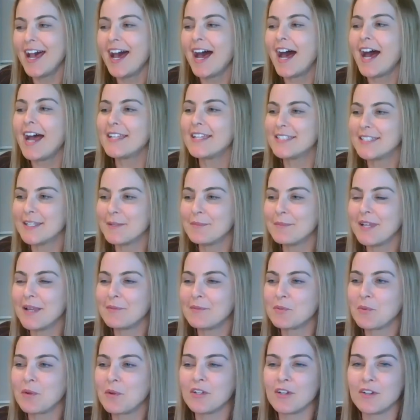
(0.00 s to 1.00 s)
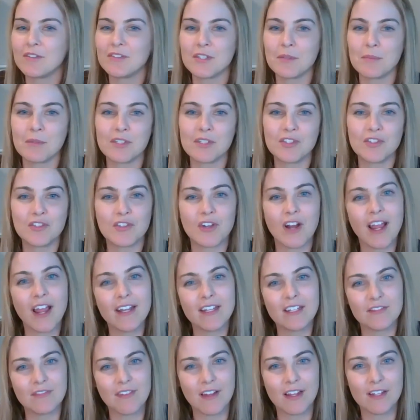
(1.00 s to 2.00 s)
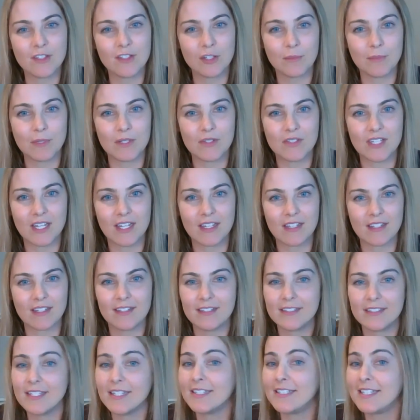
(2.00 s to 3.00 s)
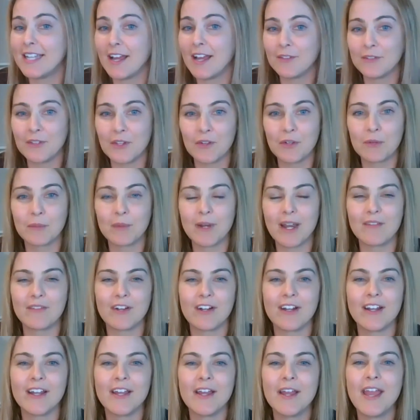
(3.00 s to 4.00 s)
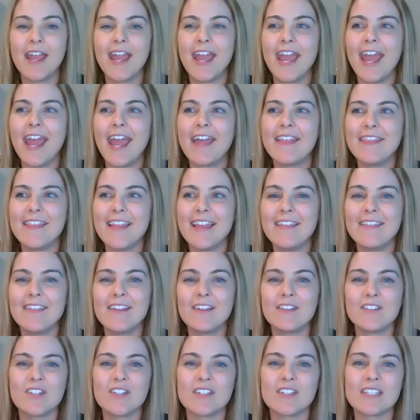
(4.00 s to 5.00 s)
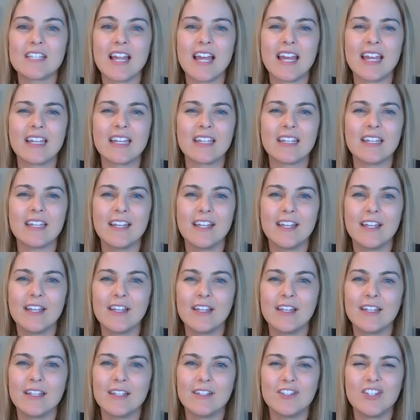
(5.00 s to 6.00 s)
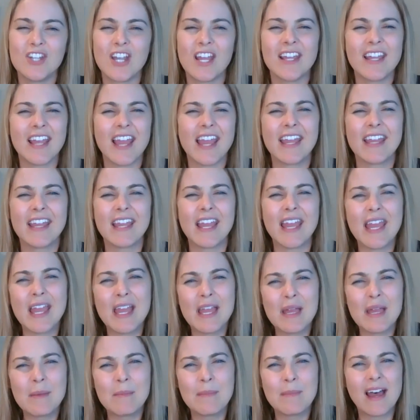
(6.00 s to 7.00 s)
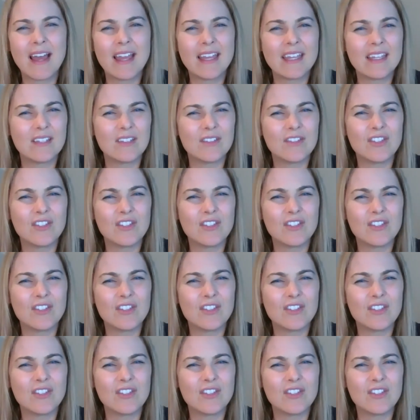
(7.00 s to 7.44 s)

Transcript: I sometimes wonder if someone's trying to find your music to download or whatever, and then they're just like JAMI,